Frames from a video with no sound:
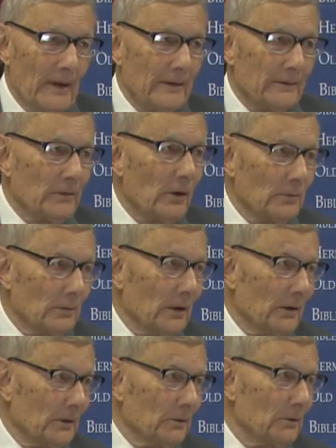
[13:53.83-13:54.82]

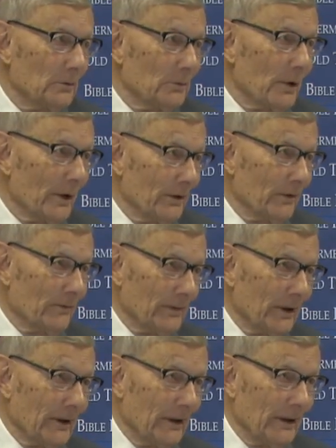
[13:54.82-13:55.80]
uh,
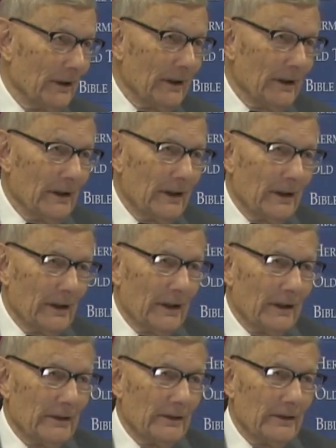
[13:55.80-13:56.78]
wonderfully.
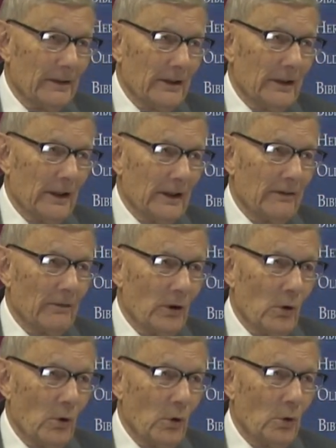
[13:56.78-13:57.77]
And they're thinking of
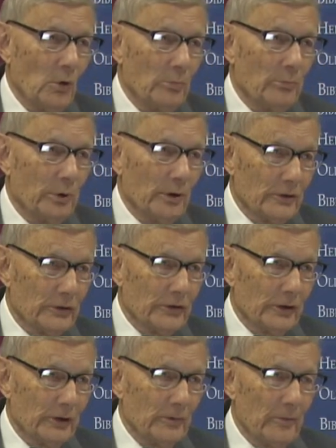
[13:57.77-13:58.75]
the whole
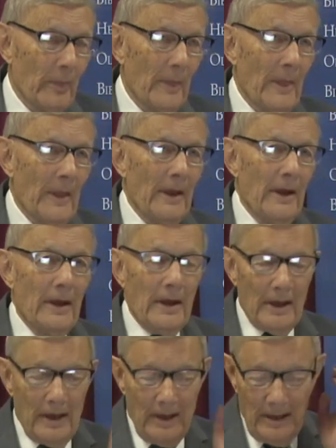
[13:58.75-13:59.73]
person.
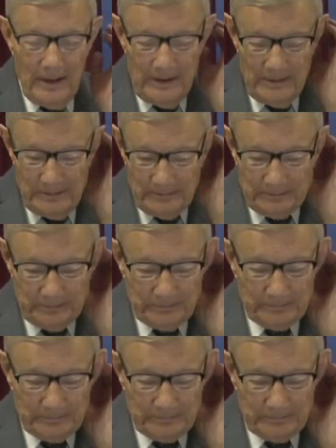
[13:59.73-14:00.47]
And